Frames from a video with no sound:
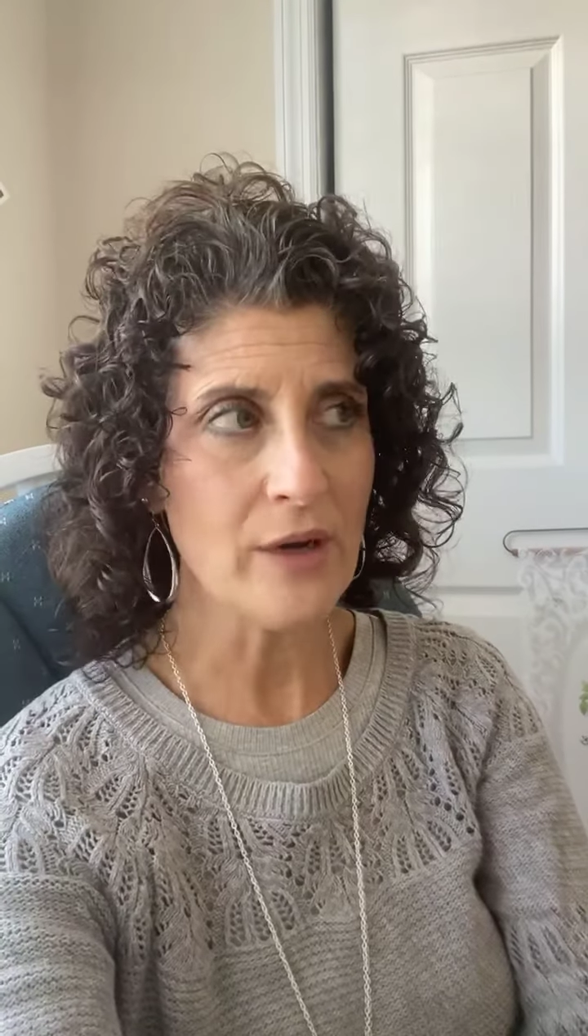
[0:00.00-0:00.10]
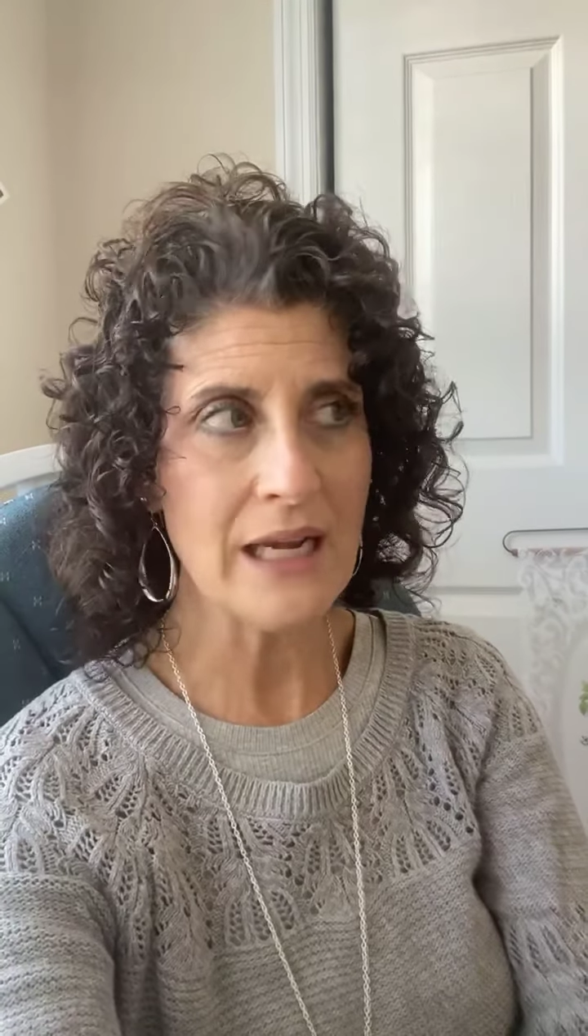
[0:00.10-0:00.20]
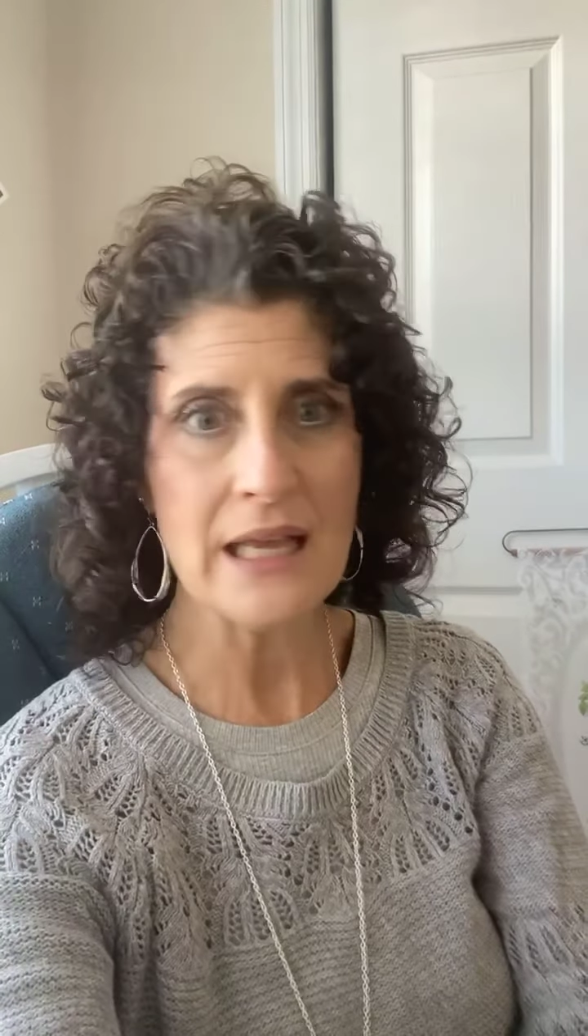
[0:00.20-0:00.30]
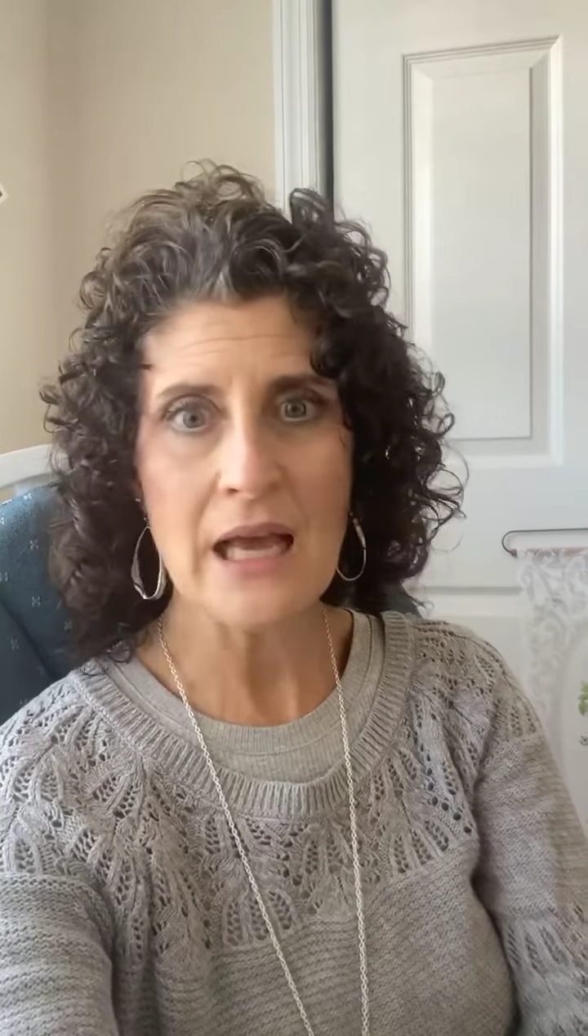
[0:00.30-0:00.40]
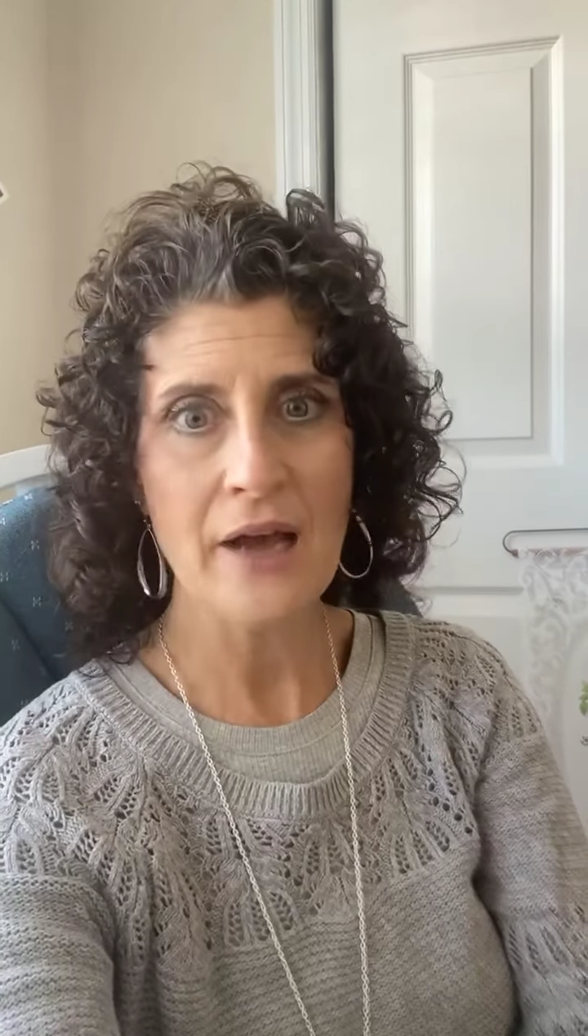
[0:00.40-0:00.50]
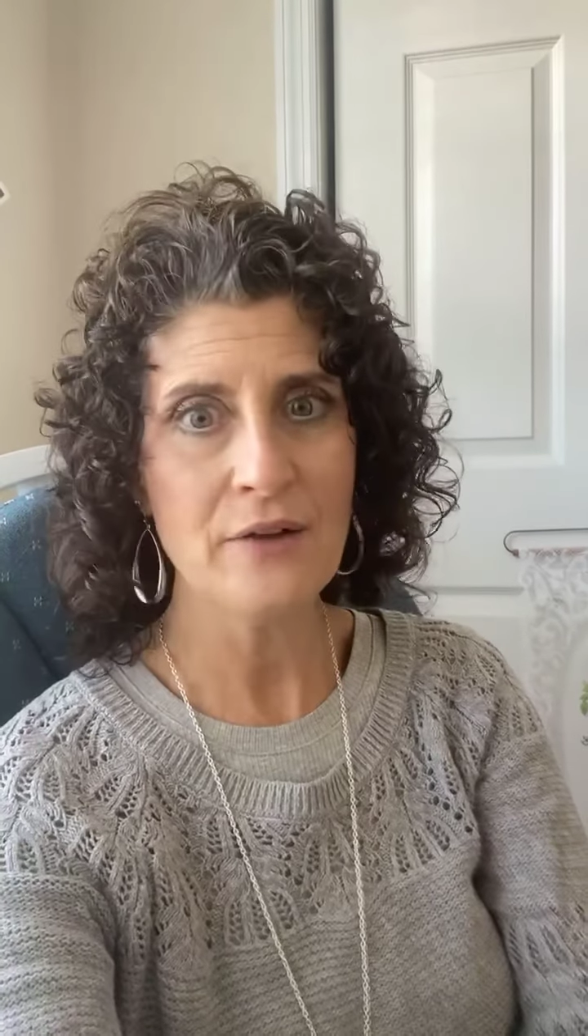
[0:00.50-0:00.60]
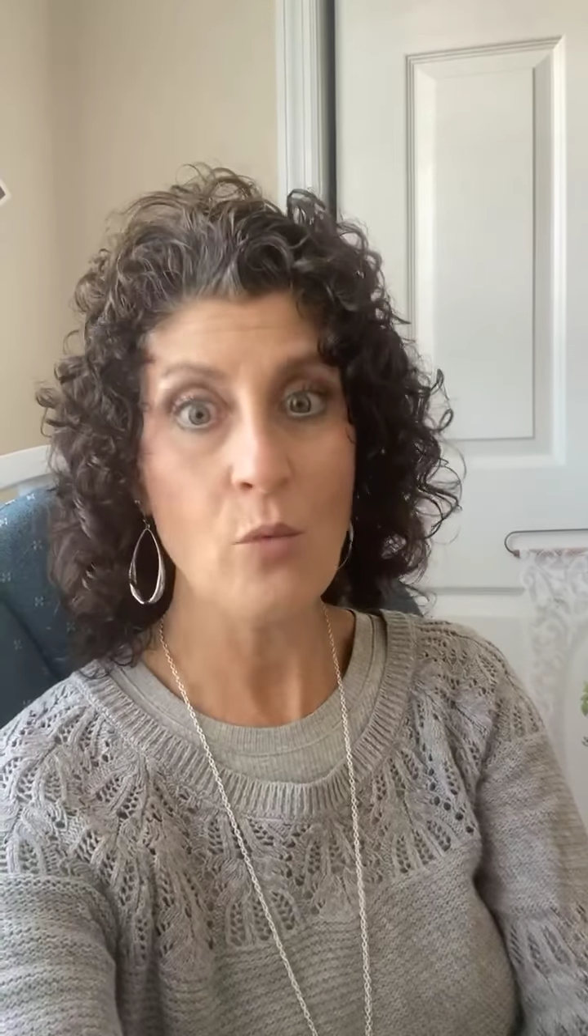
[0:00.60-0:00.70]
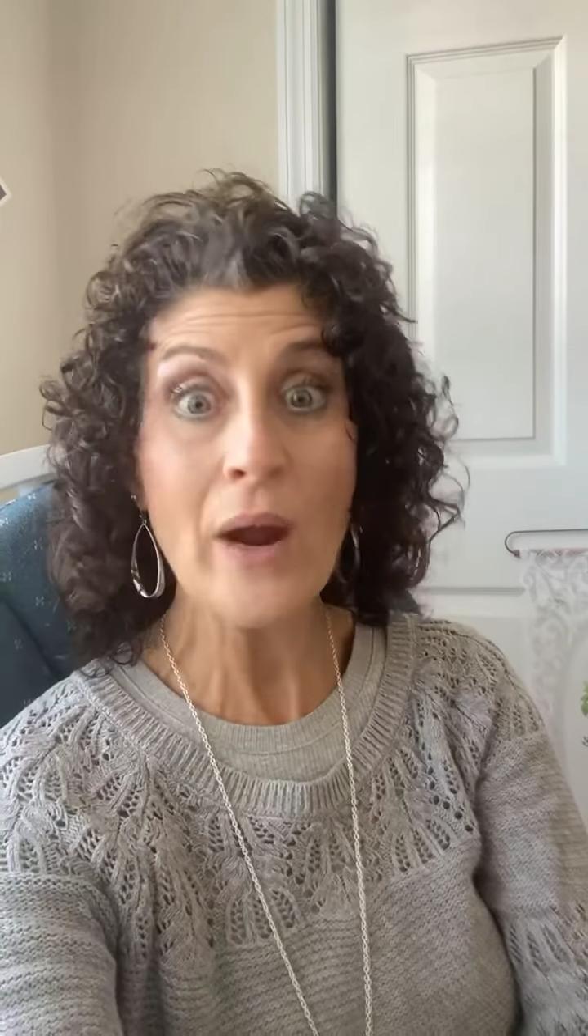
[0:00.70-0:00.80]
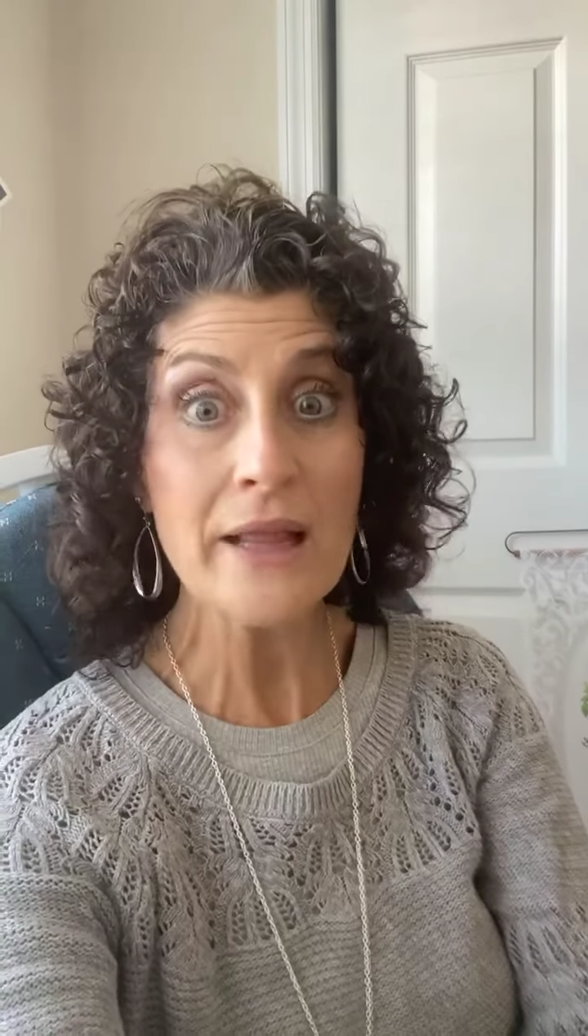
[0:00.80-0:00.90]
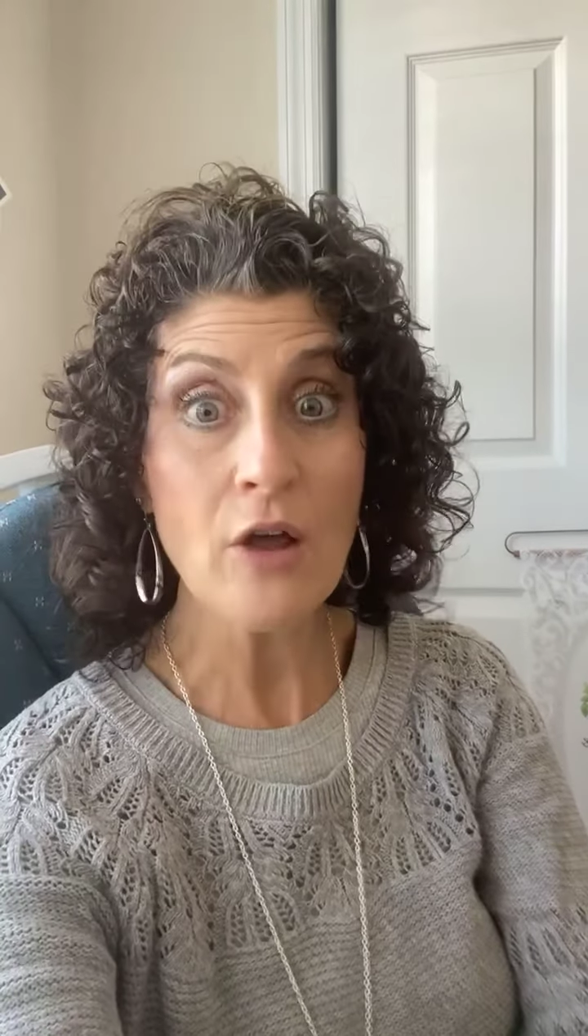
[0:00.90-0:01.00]
any kind of
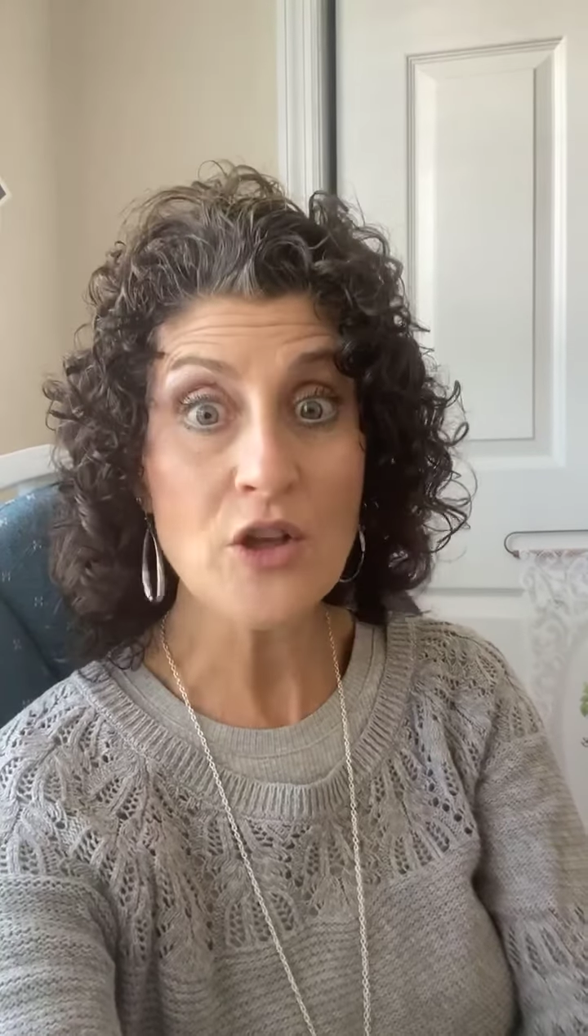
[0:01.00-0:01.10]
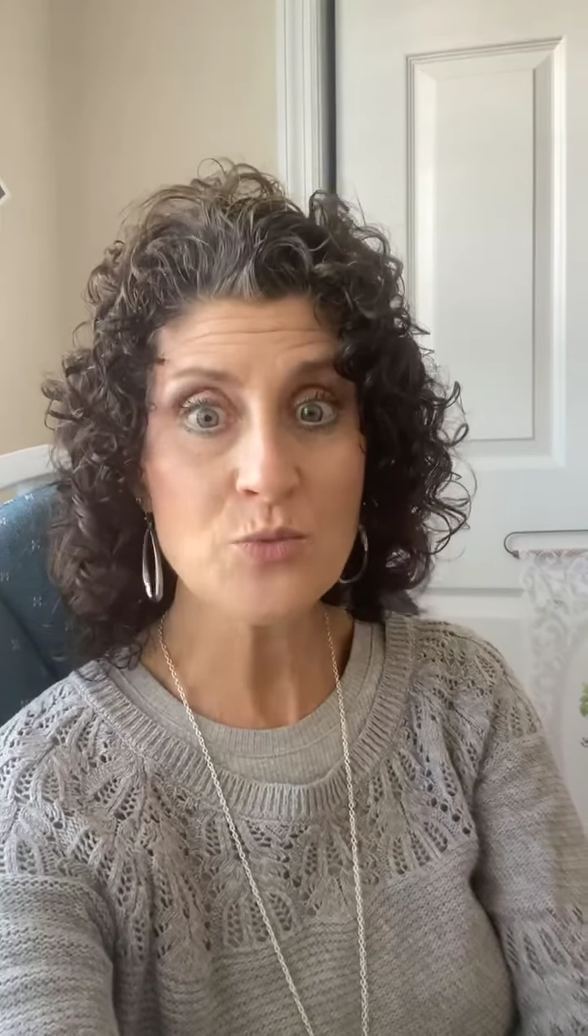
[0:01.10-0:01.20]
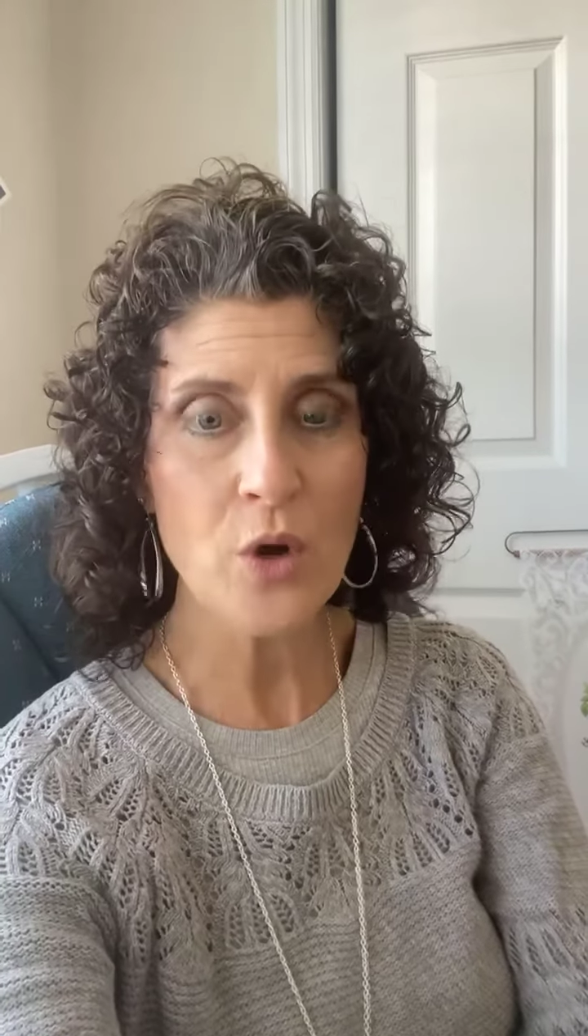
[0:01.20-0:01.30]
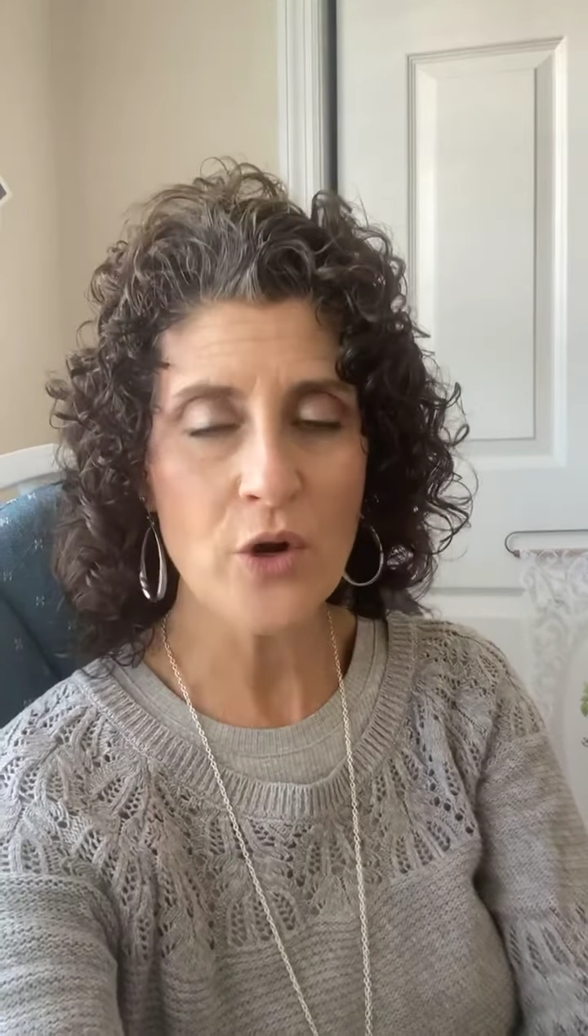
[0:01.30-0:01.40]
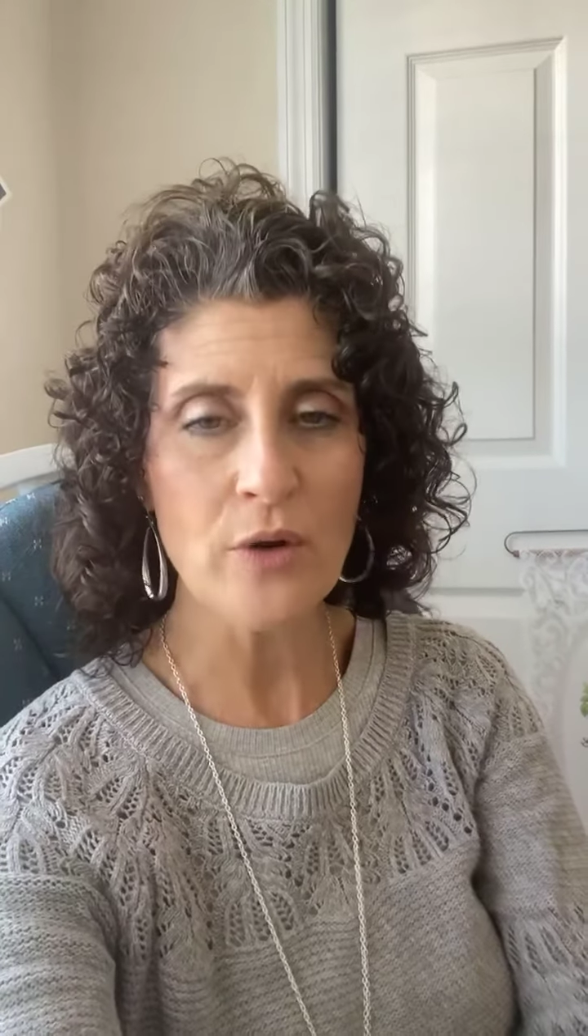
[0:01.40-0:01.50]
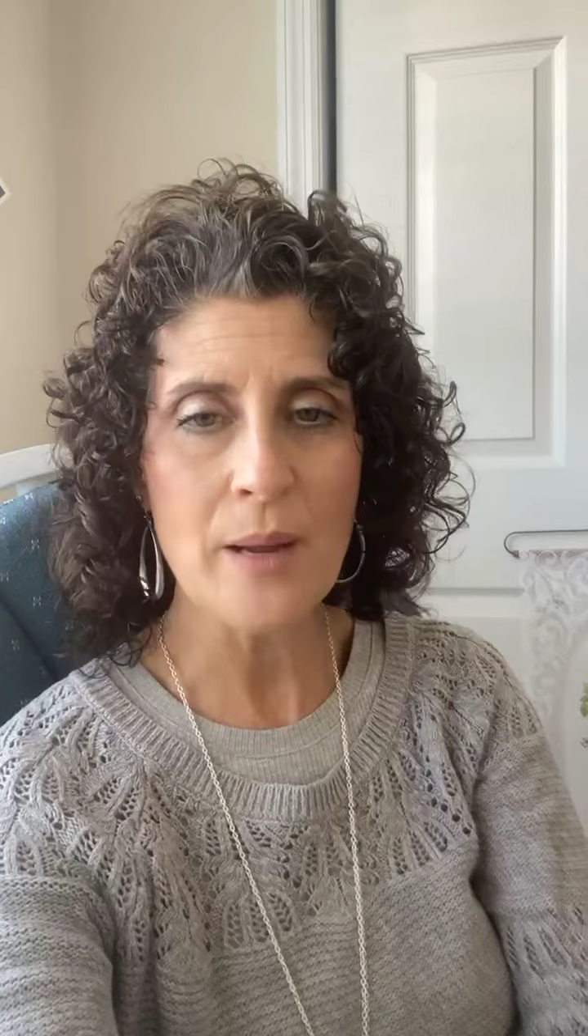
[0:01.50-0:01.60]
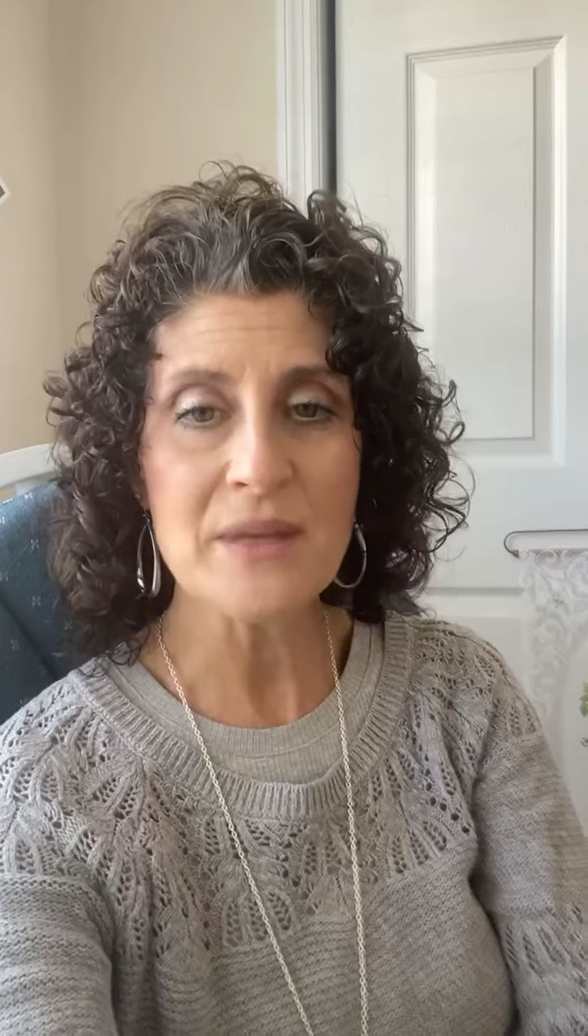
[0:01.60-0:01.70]
weight loss program,